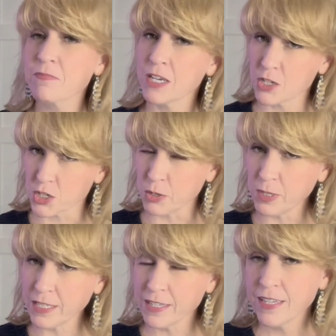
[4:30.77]
A showing
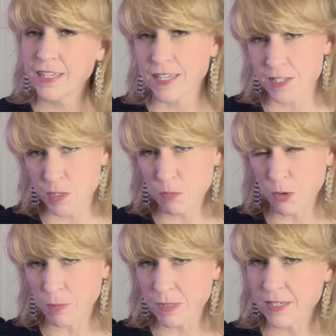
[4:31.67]
is an
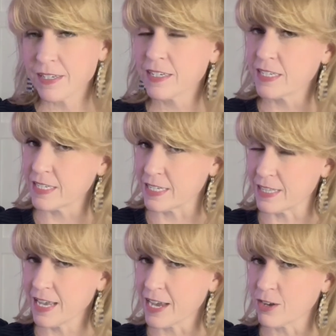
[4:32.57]
appointment to see
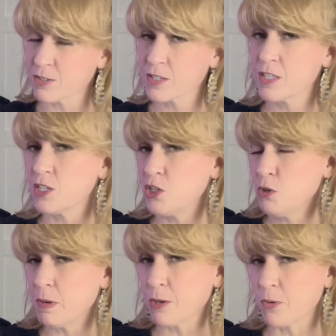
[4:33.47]
the house that you
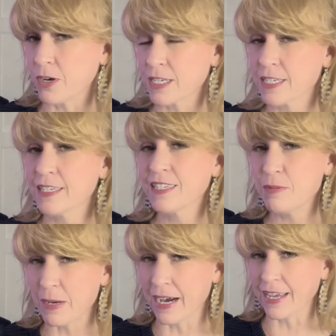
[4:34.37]
may want to
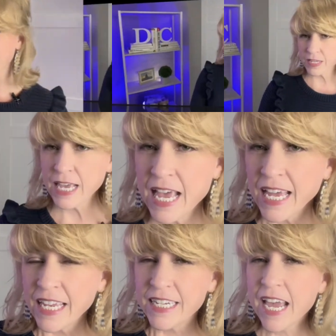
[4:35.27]
buy.
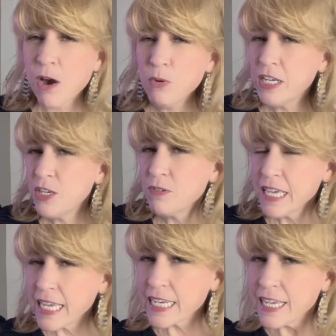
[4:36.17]
Now, when you
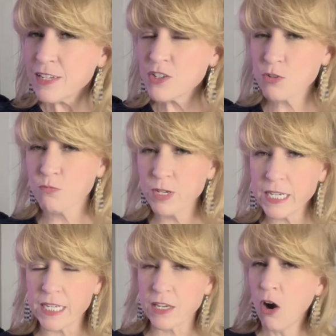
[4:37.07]
get into
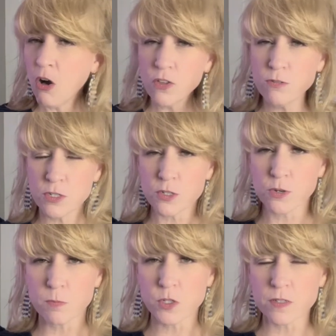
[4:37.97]
reading all those
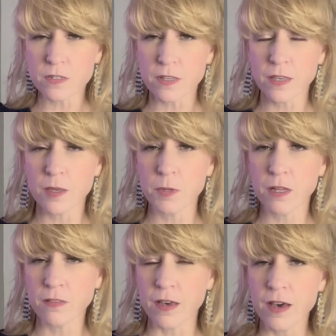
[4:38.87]
descriptions in the
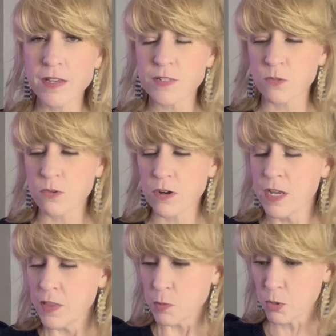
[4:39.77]
MLS or
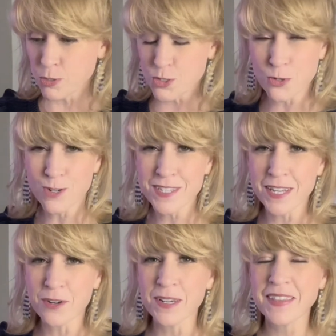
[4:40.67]
the brochures that
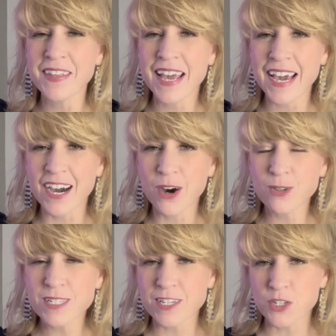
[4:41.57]
are in the
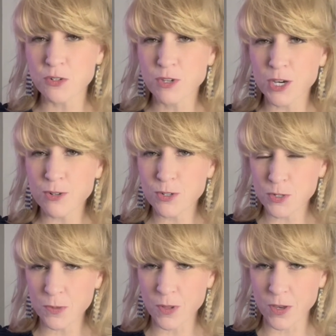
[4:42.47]
house as you go to
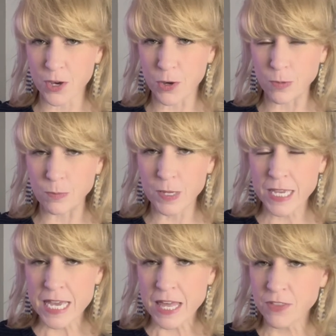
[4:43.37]
tour the home,
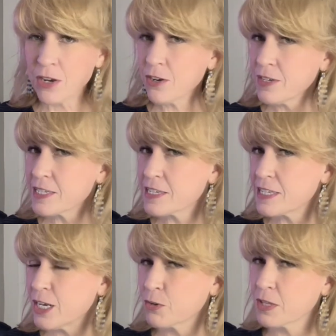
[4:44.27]
there is a
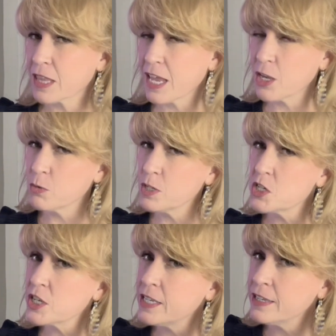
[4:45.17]
secret language
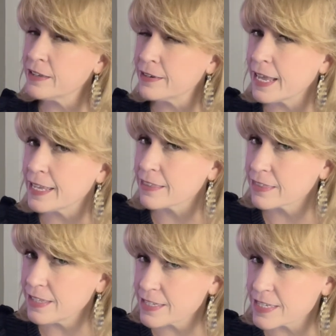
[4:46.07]
in a
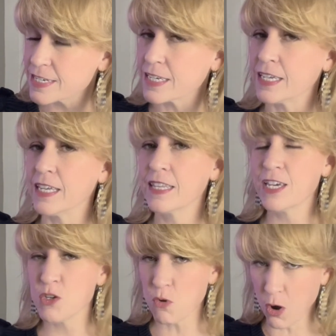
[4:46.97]
listing that
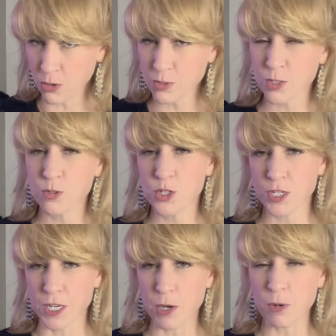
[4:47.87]
you also should
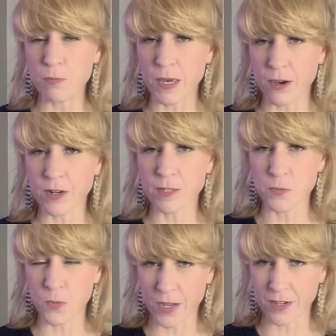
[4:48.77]
know about as
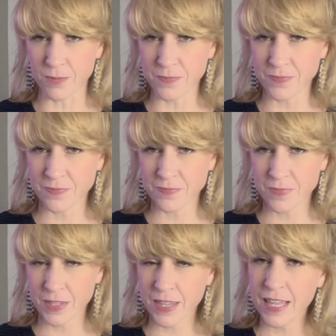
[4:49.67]
well.
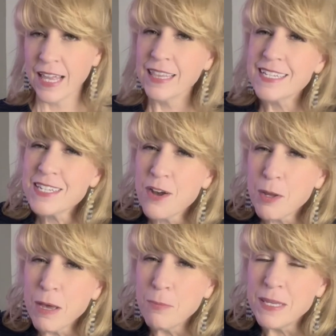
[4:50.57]
Let's talk
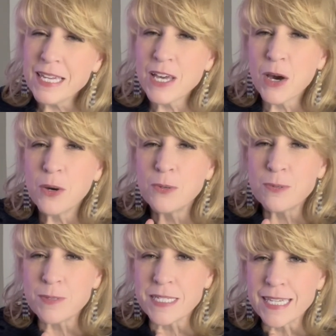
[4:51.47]
about being
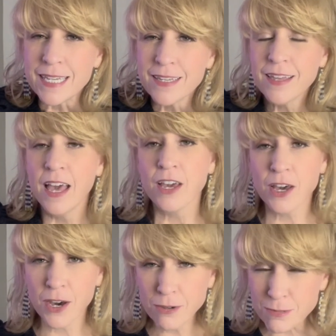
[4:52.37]
cozy.
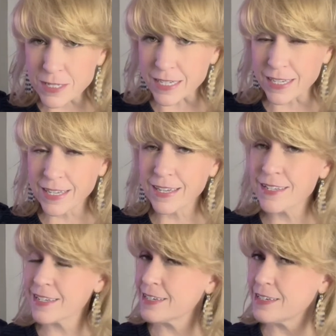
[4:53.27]
Cozy is
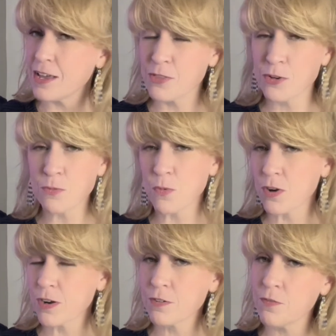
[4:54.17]
another
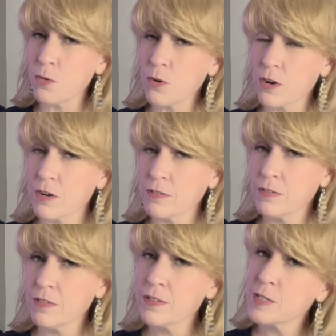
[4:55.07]
word for
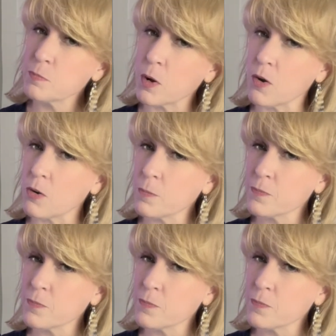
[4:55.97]
small.